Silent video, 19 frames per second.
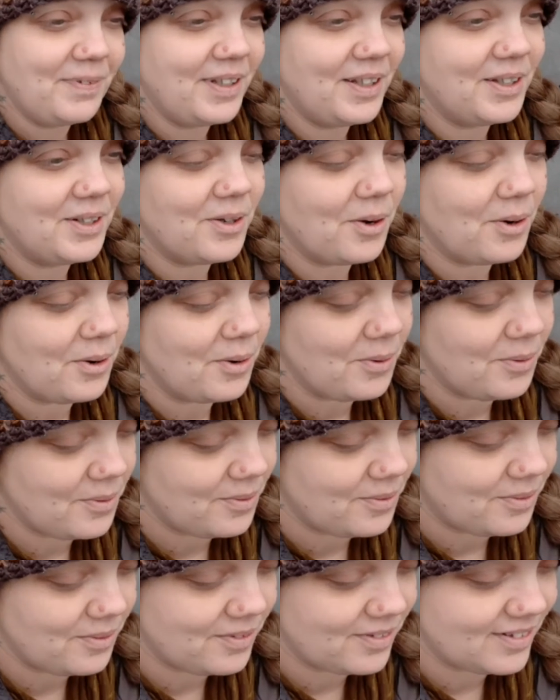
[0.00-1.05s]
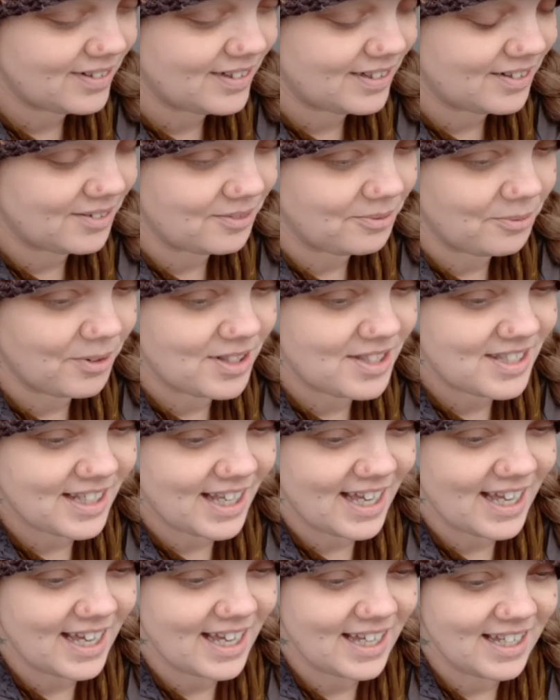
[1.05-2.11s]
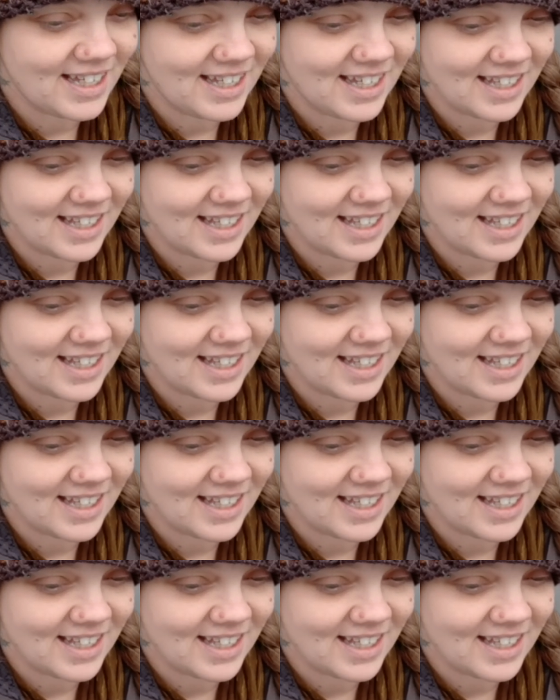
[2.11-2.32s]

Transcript: you know, once I